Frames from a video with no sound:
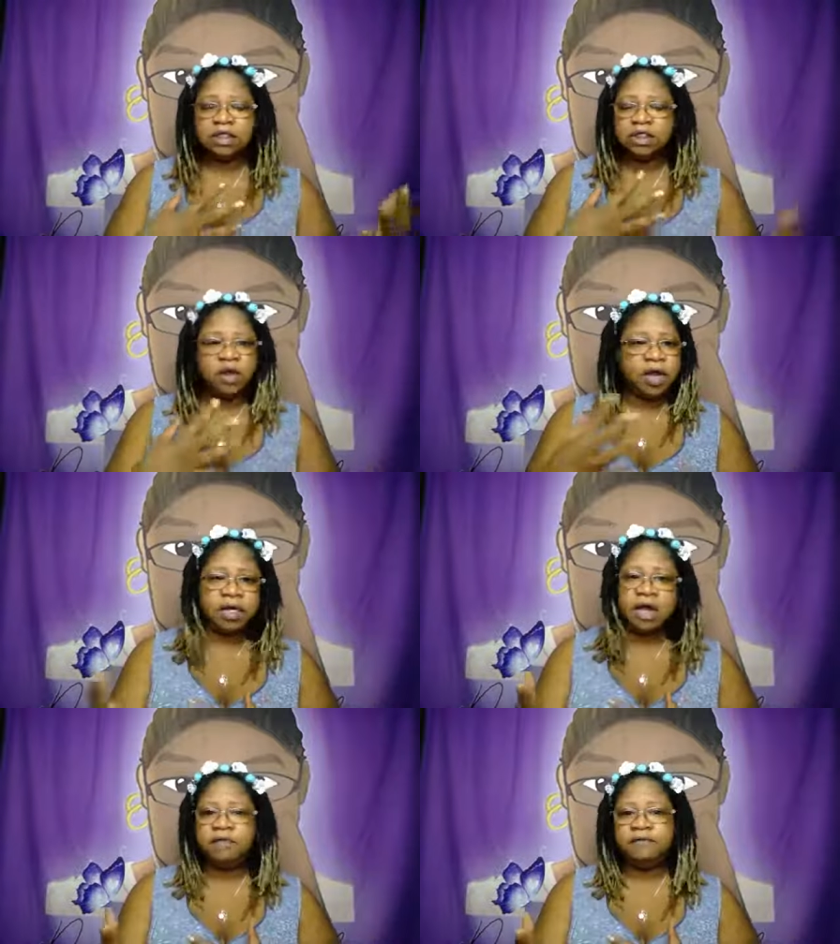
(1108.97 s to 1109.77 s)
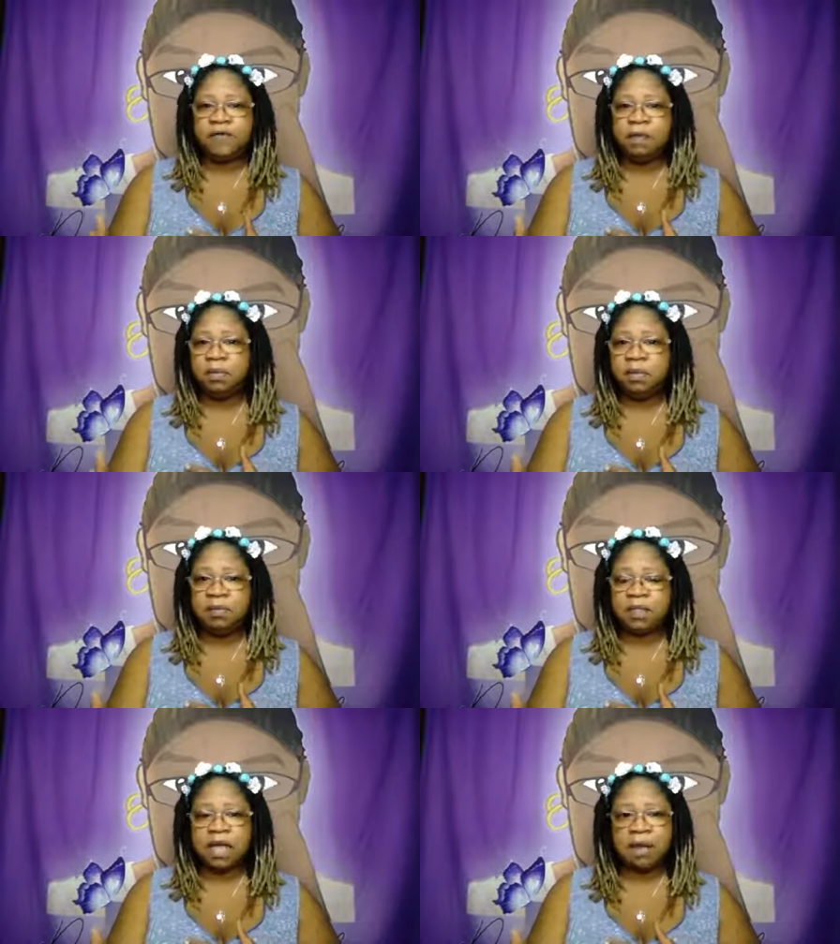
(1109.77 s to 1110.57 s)
Talking to other family
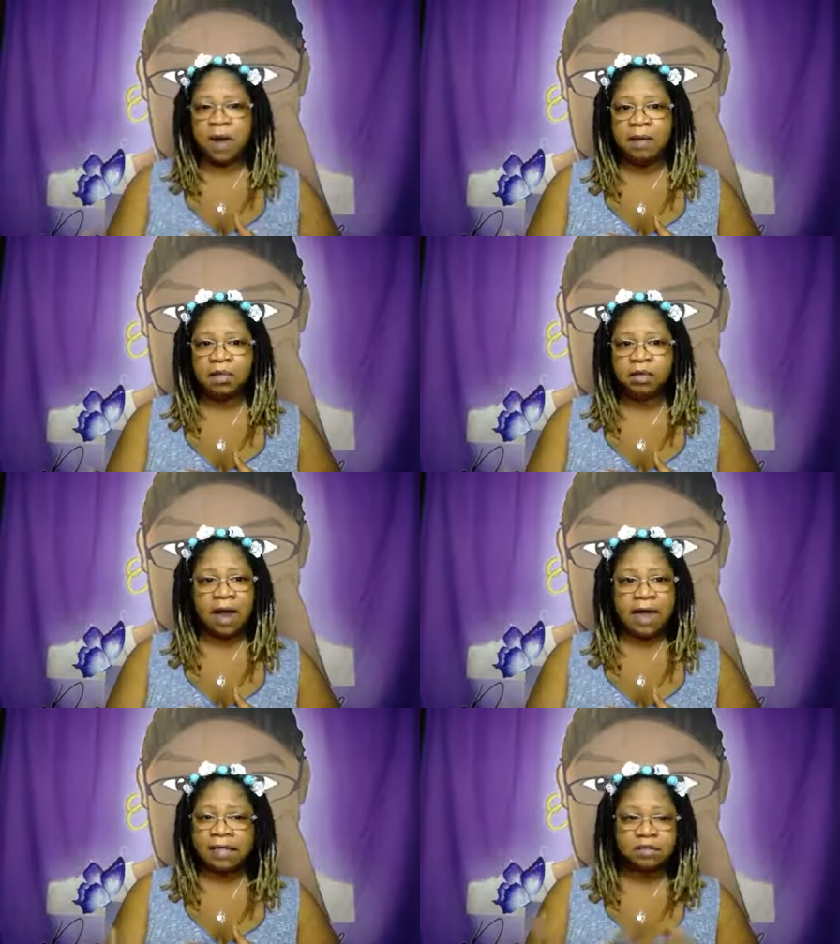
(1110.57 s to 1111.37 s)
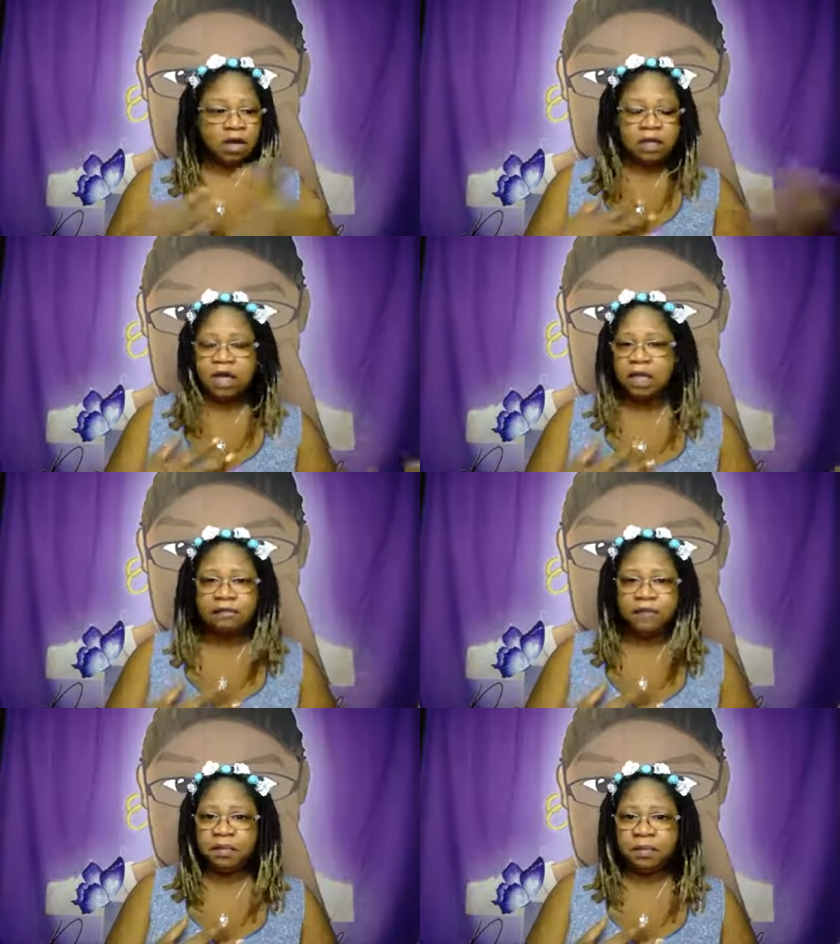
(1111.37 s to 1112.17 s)
members, I probably cried, and talking to
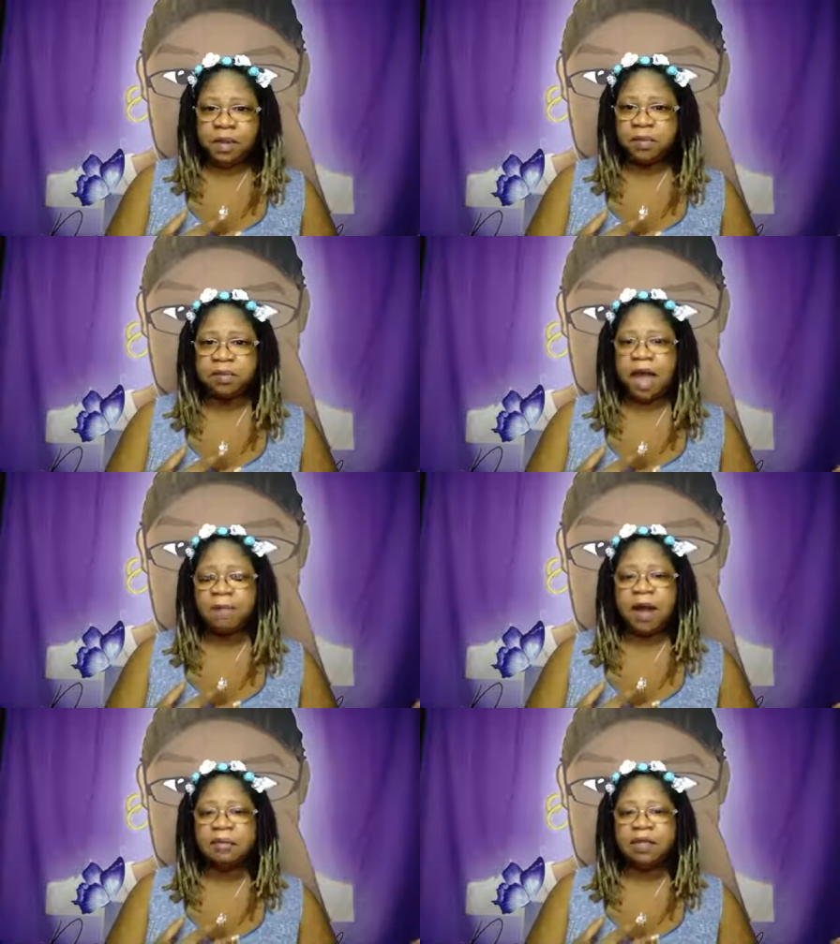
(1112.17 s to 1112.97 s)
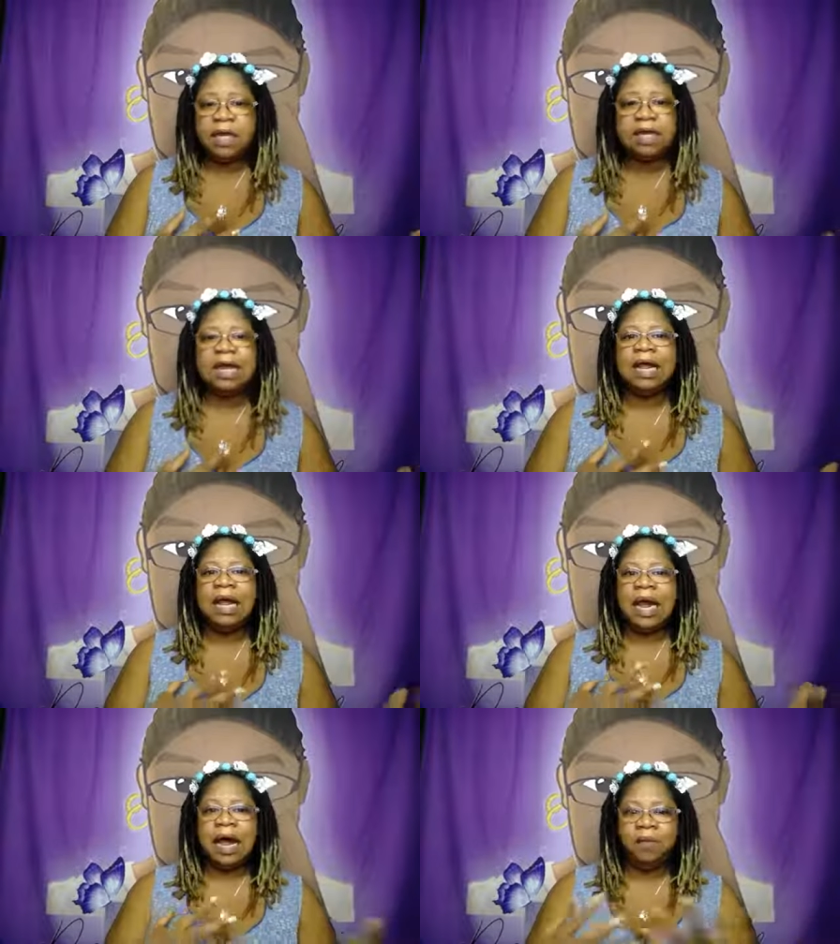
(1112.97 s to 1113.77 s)
other family members, I probably didn't.
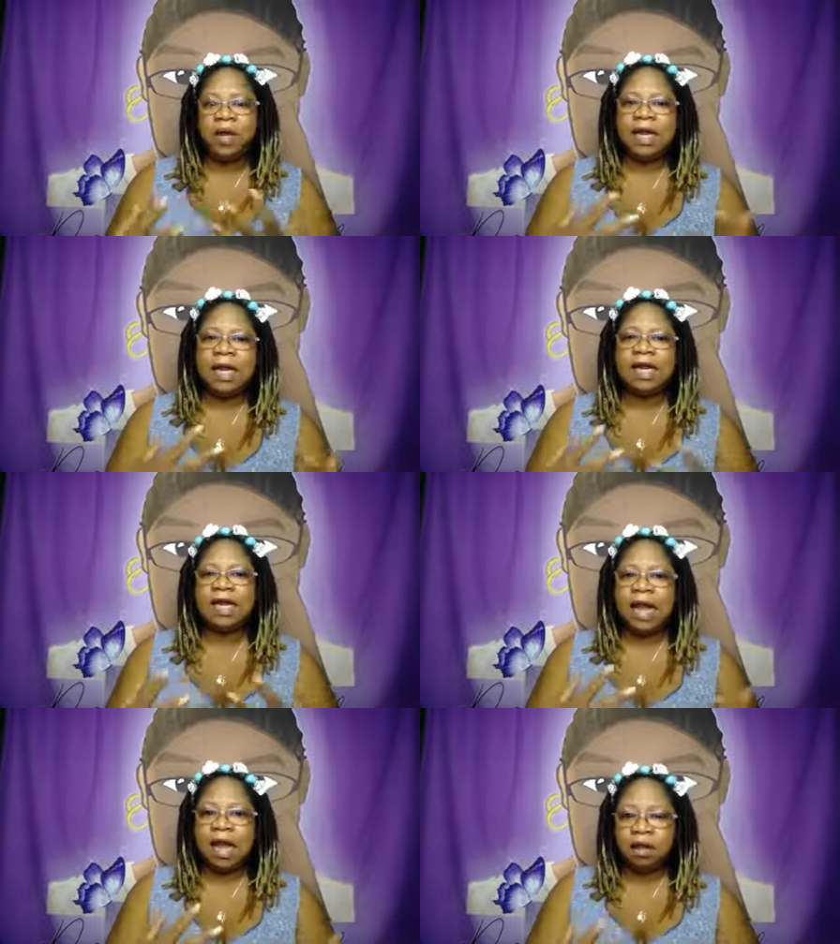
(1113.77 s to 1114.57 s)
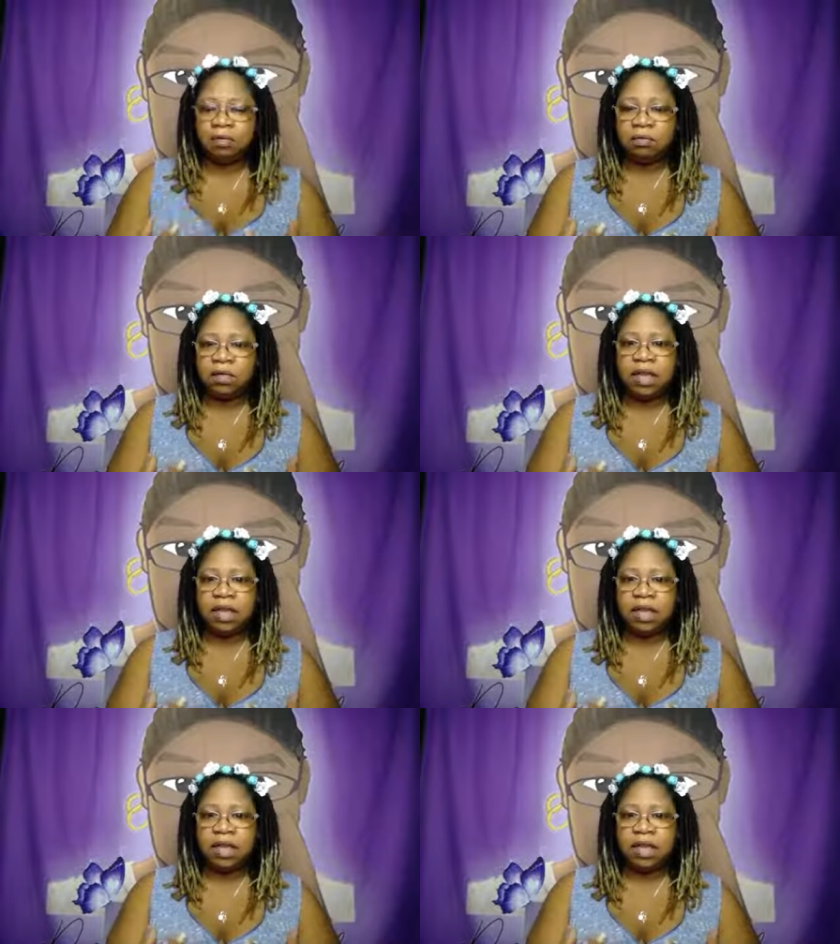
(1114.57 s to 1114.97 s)
I went in and out.